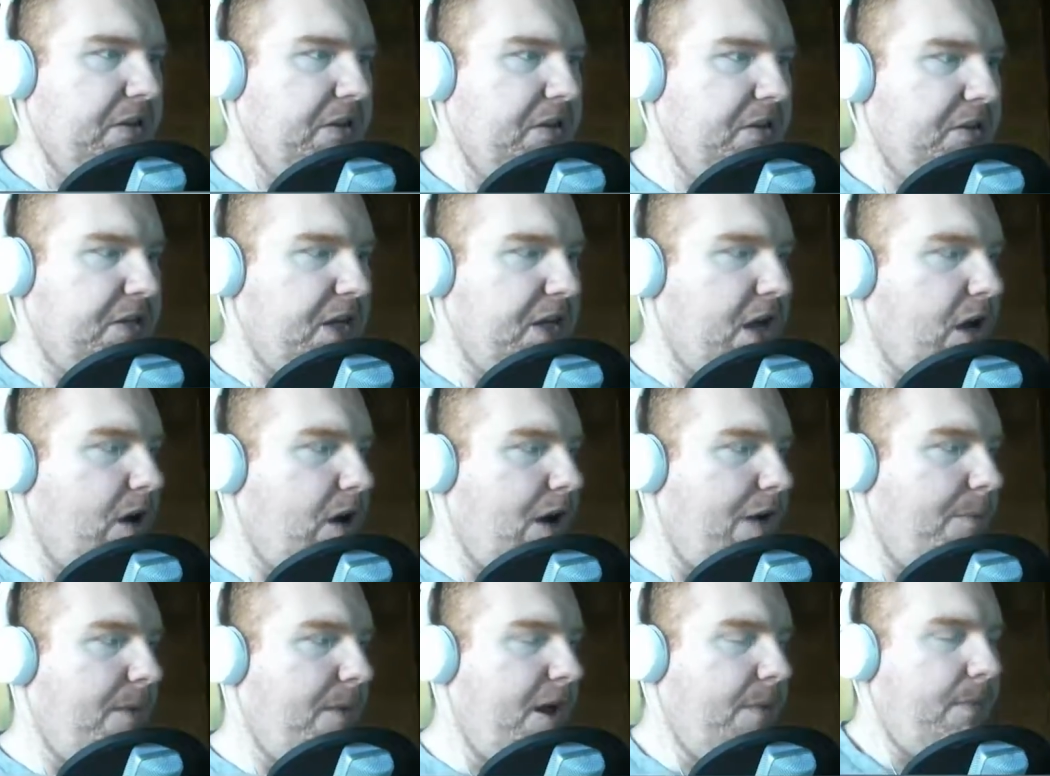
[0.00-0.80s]
So
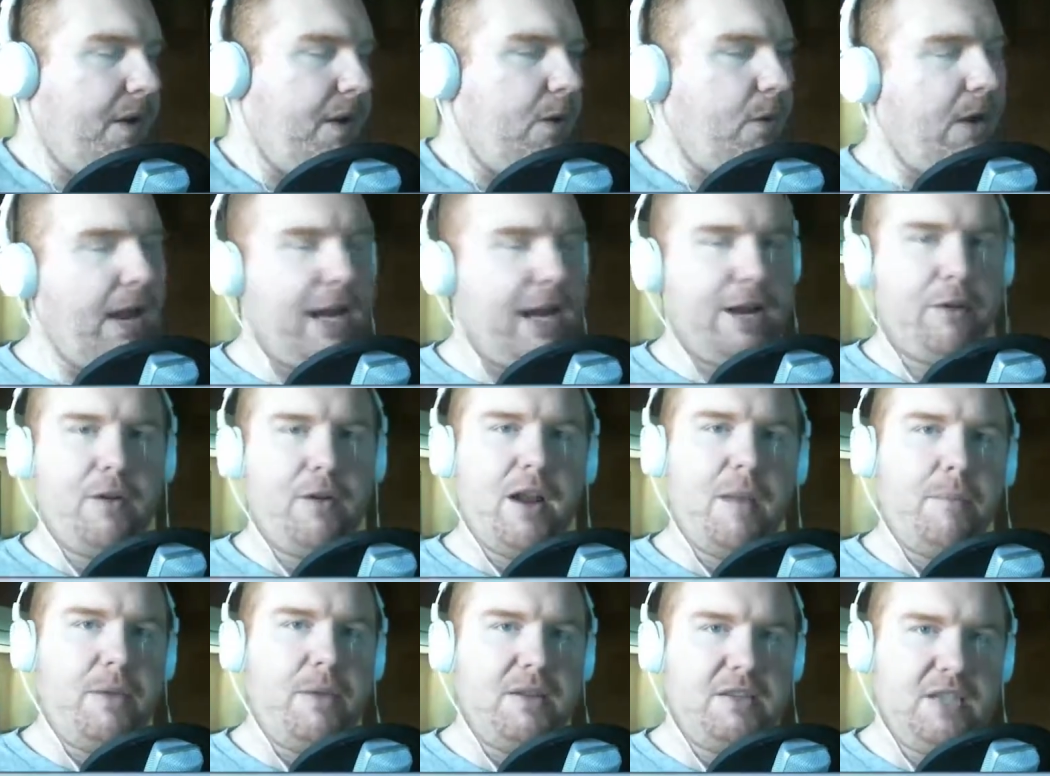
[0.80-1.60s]
I'm on my way to
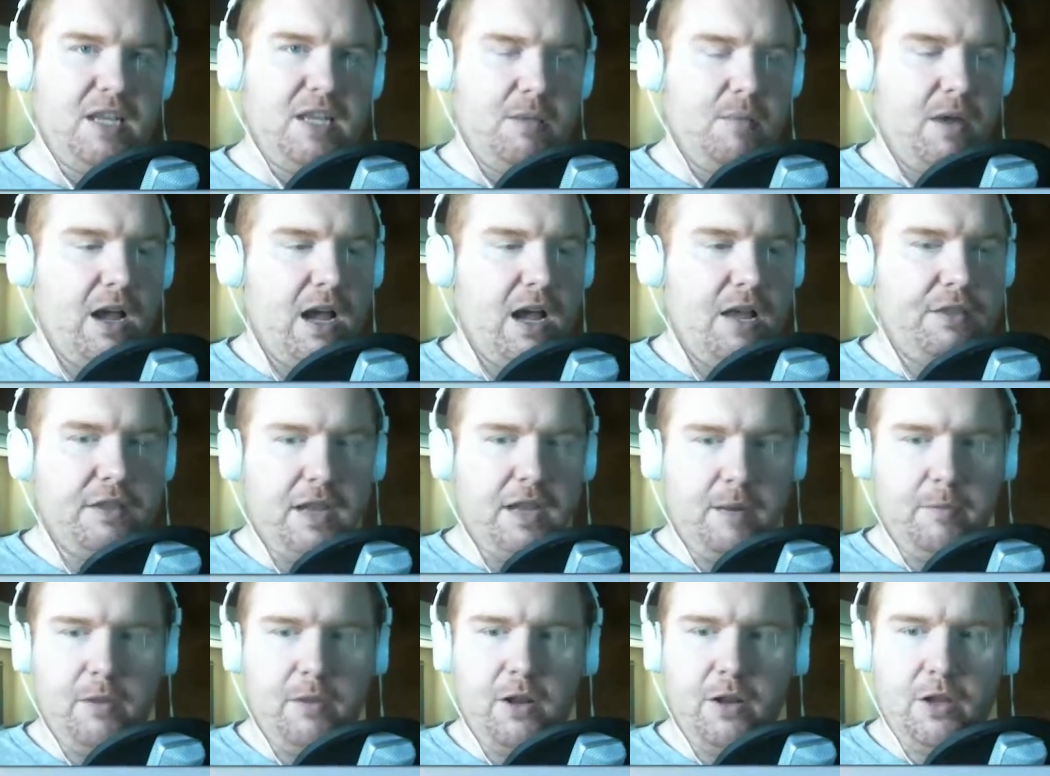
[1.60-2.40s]
grab my Seamoth, and
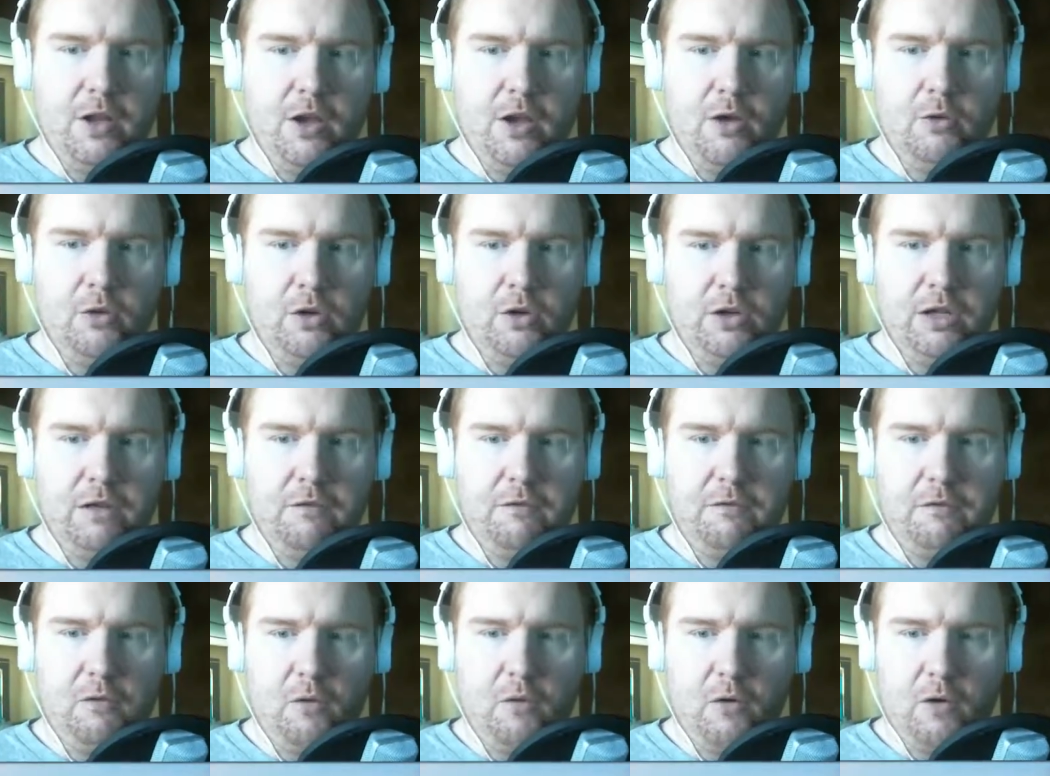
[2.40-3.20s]
I'm going to go looking
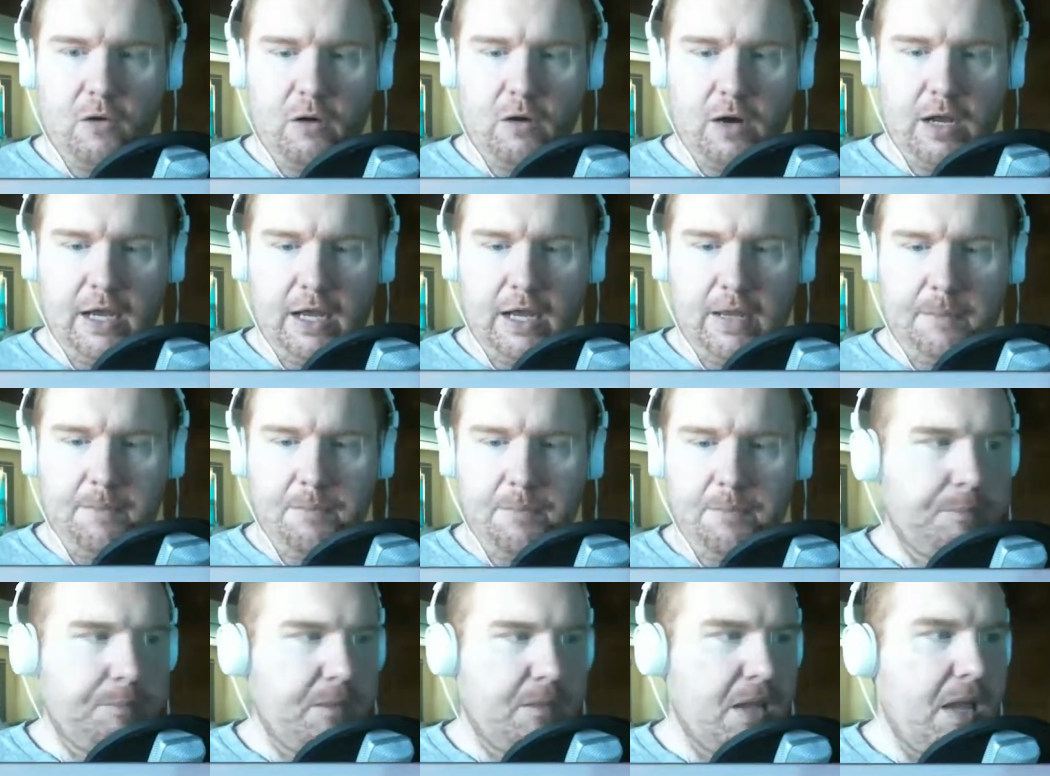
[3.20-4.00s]
for... Um,
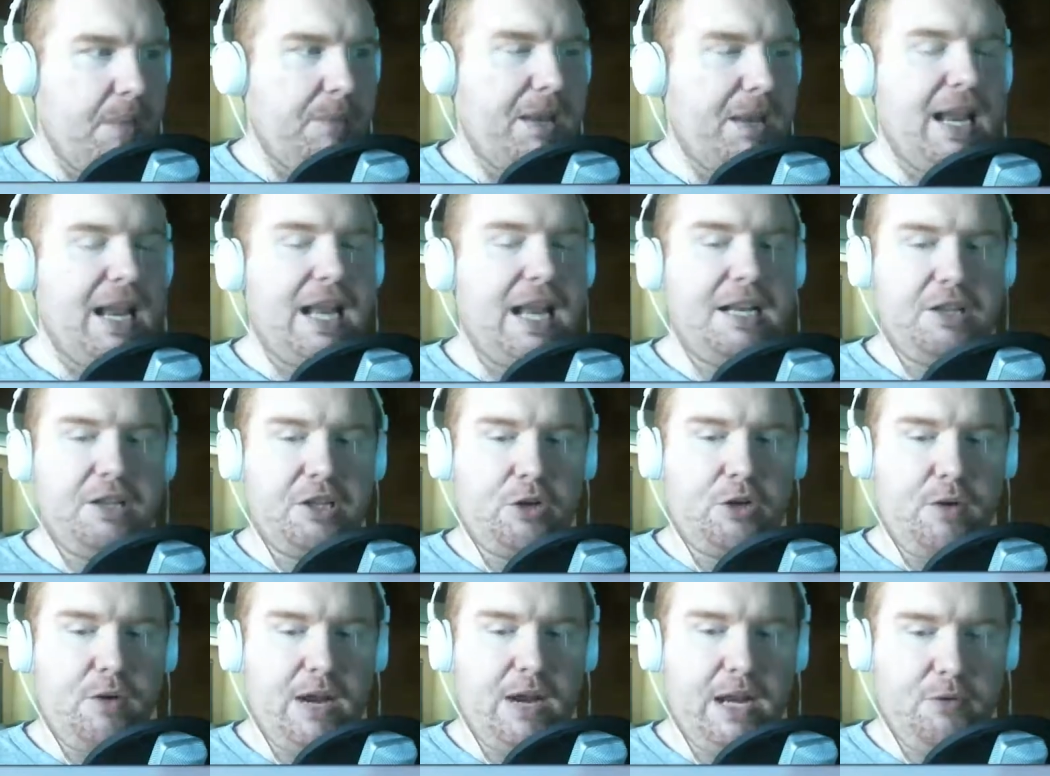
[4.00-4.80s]
I'm going to head to the
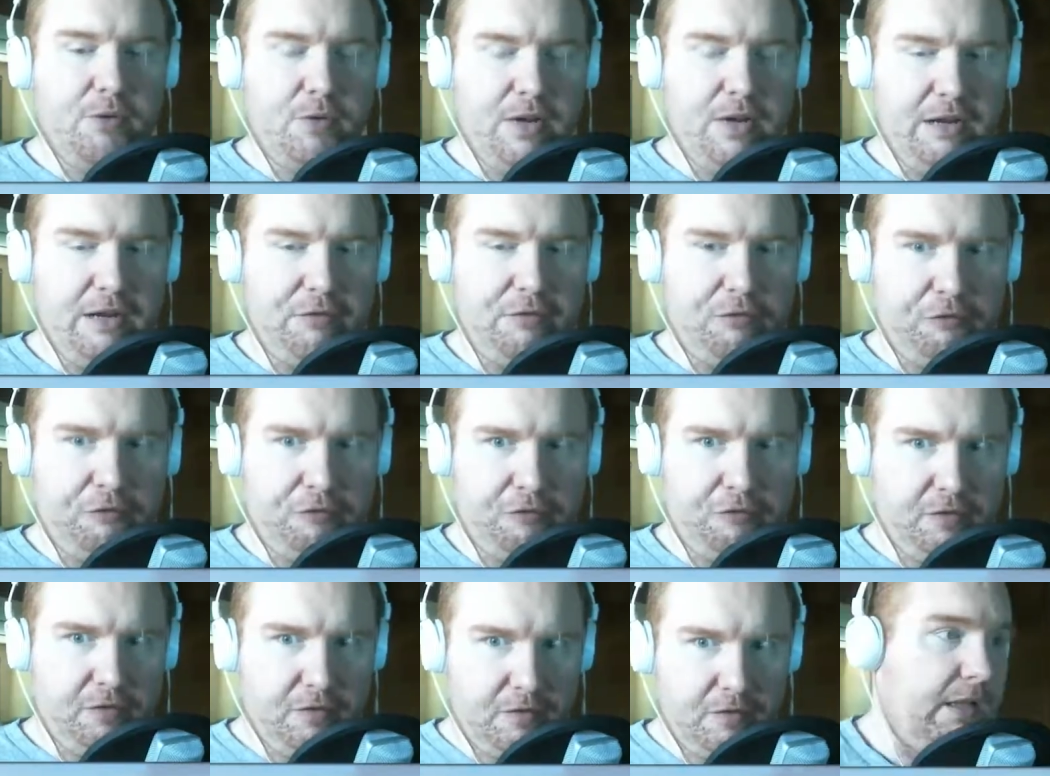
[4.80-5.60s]
Grand Reef
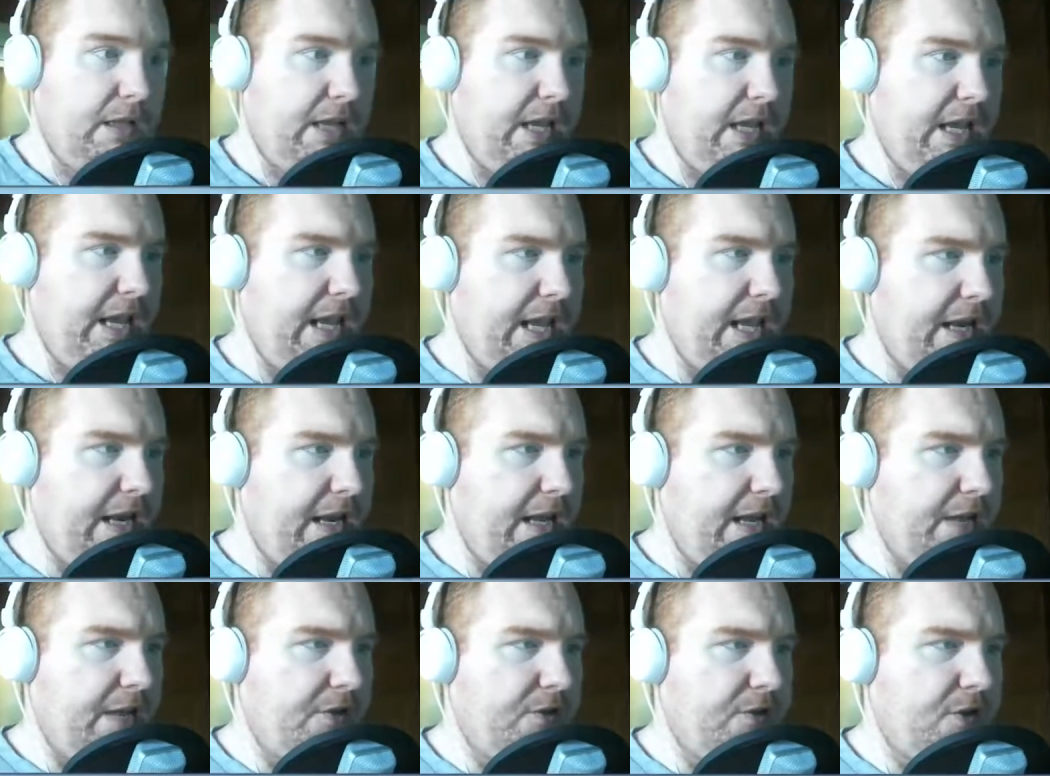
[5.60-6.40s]
and
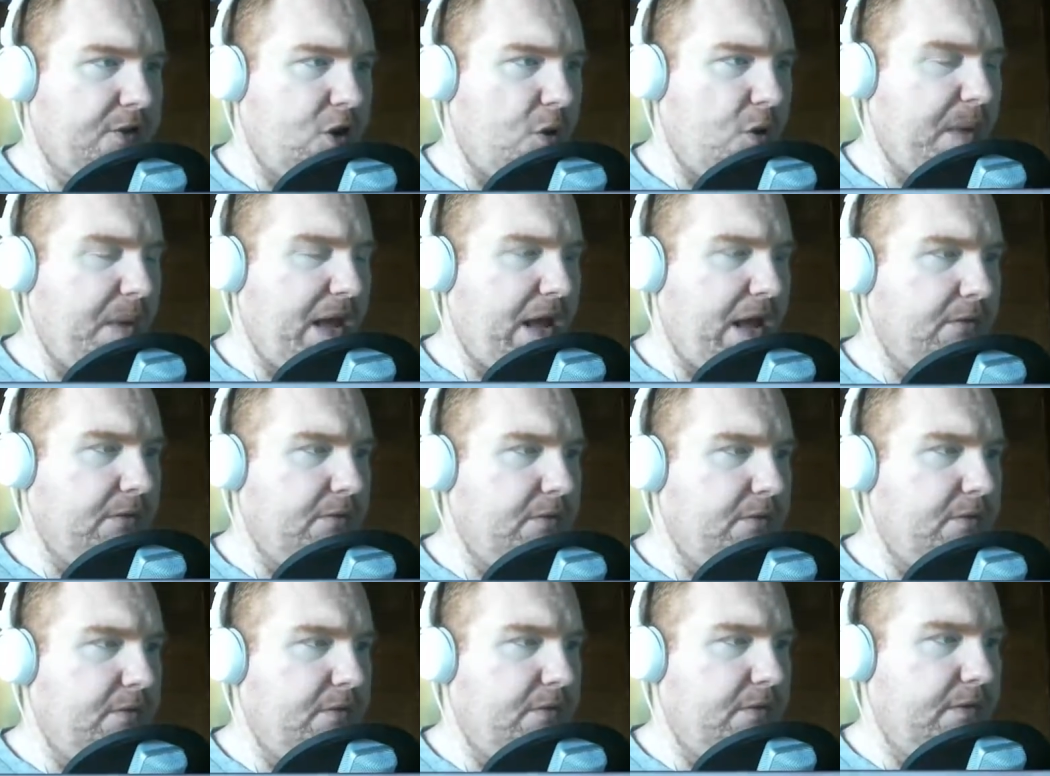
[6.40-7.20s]
uh, scope
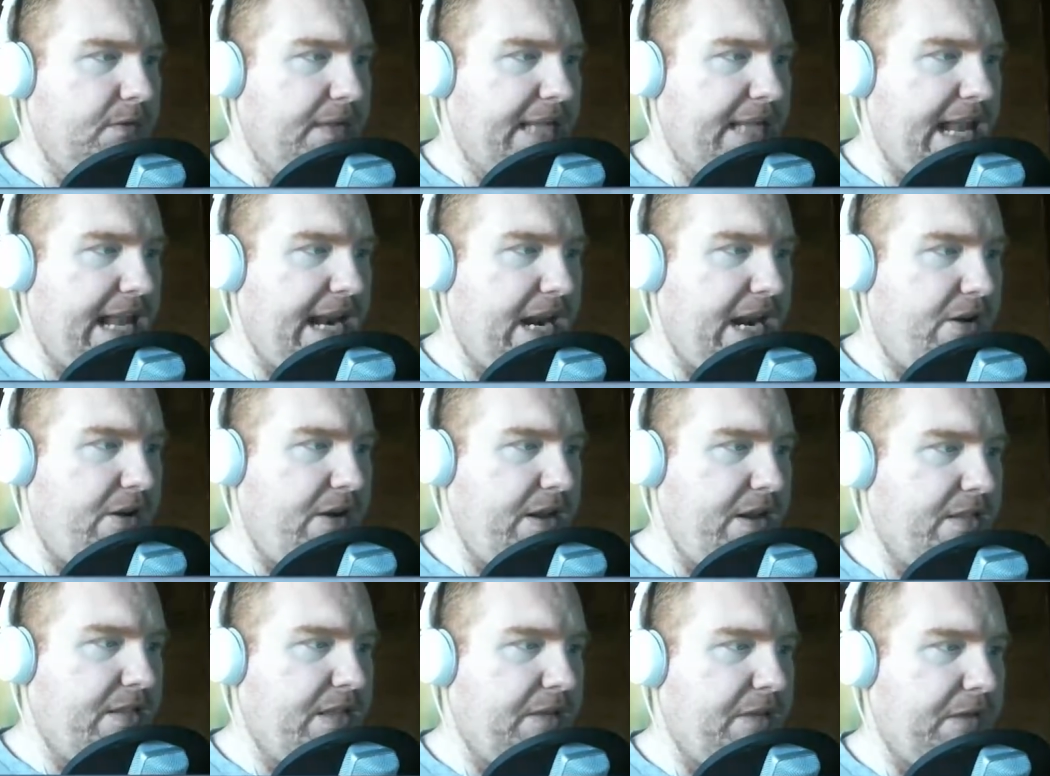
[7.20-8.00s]
out that
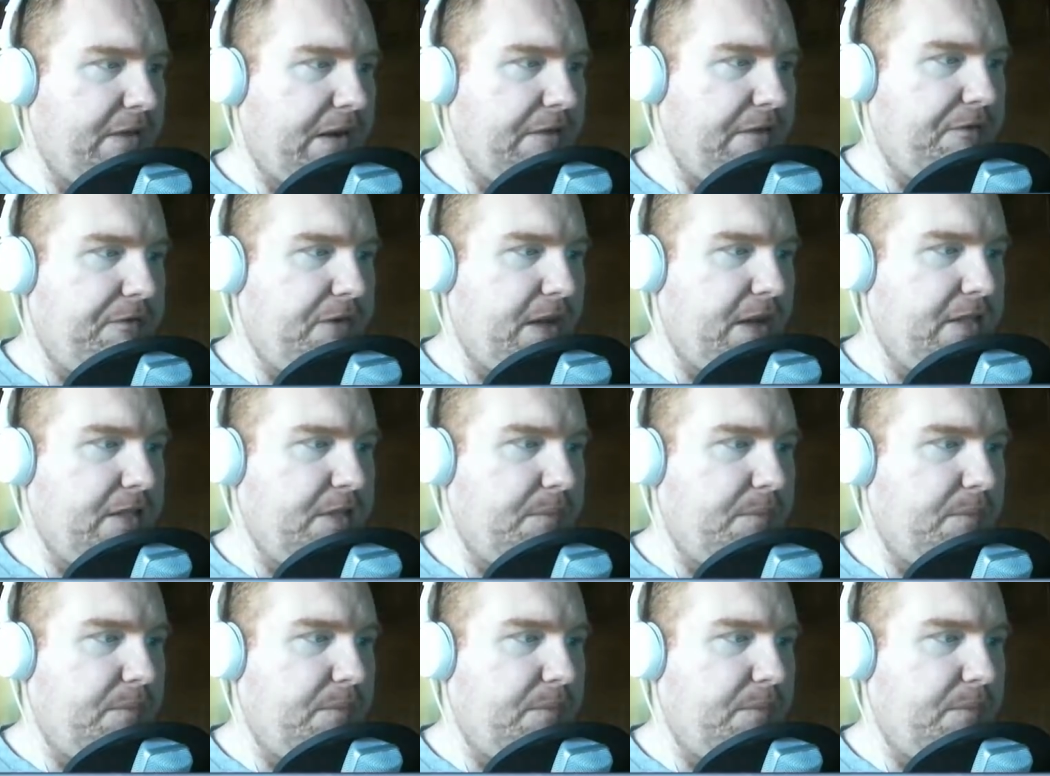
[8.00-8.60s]
area, see if I can find some